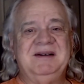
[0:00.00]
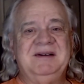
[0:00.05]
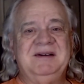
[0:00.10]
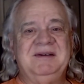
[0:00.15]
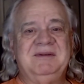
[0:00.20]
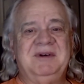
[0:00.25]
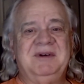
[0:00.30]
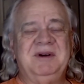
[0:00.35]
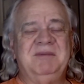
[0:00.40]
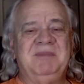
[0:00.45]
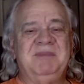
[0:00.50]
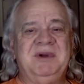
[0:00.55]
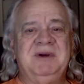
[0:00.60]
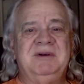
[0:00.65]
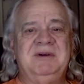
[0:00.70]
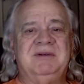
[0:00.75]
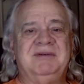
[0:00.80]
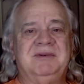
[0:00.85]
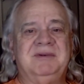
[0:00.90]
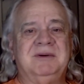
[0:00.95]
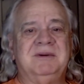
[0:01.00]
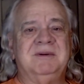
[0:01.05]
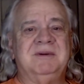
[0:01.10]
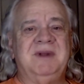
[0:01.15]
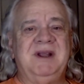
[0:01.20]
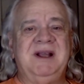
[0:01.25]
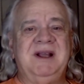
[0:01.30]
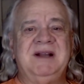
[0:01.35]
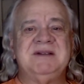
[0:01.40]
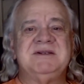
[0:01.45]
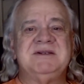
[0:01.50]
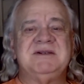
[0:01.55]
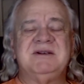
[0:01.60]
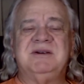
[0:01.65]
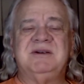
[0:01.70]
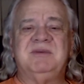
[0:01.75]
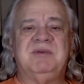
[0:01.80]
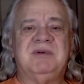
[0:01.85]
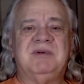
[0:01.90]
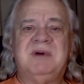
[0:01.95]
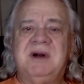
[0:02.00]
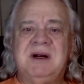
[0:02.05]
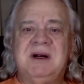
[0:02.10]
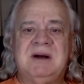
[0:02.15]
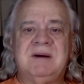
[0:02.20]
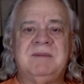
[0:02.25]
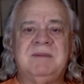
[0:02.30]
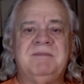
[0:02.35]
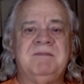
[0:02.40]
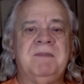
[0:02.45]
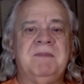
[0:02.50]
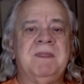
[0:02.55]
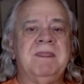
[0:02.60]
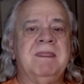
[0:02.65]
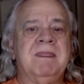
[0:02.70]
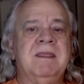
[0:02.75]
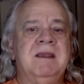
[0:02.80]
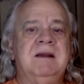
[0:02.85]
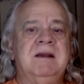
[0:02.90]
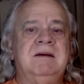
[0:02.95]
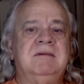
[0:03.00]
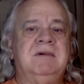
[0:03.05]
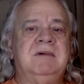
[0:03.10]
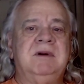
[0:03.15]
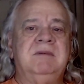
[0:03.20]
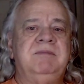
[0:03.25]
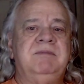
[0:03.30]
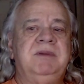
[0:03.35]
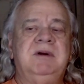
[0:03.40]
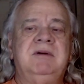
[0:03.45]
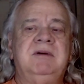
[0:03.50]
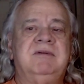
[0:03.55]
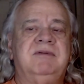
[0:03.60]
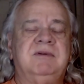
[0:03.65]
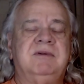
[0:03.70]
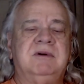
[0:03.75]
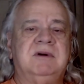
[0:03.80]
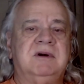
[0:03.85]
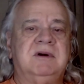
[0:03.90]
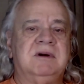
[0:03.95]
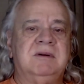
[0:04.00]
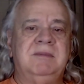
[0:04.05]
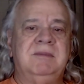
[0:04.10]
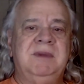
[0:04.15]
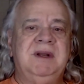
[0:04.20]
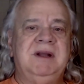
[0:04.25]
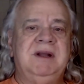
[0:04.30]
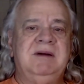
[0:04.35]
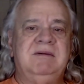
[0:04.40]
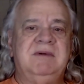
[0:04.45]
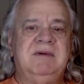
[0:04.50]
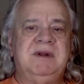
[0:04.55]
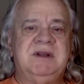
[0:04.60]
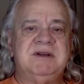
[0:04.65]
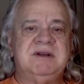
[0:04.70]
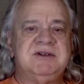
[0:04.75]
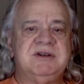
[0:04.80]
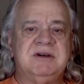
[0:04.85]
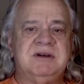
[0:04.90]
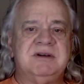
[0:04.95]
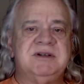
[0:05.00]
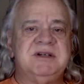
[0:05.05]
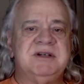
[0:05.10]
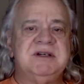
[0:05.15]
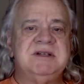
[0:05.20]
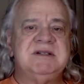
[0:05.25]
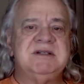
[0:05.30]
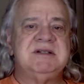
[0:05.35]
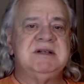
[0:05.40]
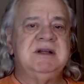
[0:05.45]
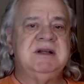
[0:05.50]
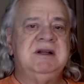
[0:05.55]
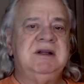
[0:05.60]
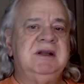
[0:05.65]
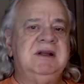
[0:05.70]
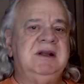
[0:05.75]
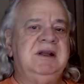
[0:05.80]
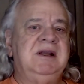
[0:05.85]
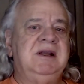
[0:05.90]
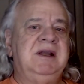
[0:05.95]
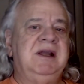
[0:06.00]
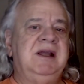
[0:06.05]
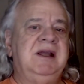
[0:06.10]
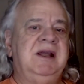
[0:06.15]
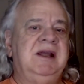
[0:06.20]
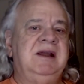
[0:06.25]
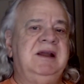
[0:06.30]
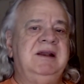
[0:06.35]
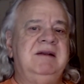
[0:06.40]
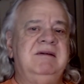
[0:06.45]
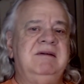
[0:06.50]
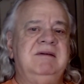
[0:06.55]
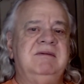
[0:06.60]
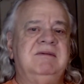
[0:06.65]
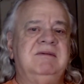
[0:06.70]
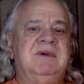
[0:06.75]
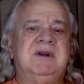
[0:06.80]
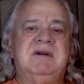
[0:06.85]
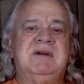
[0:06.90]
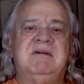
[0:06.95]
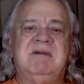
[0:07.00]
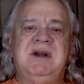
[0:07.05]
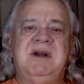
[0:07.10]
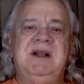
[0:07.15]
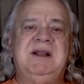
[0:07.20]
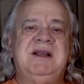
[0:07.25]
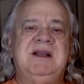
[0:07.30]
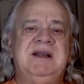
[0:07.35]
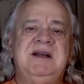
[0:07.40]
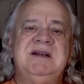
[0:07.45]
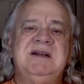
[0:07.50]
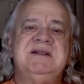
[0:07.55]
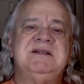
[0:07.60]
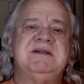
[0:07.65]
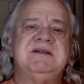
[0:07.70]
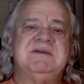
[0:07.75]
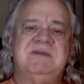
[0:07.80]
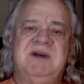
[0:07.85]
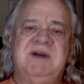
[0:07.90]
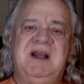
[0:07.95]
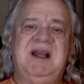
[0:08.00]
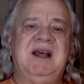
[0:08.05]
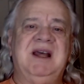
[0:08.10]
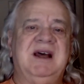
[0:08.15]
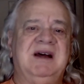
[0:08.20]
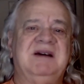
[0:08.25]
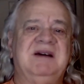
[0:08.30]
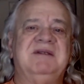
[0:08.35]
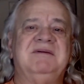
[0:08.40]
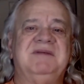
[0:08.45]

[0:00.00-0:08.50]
What a beautiful answer to prayer. What a beautiful harmony with the churches. And what great kids we have.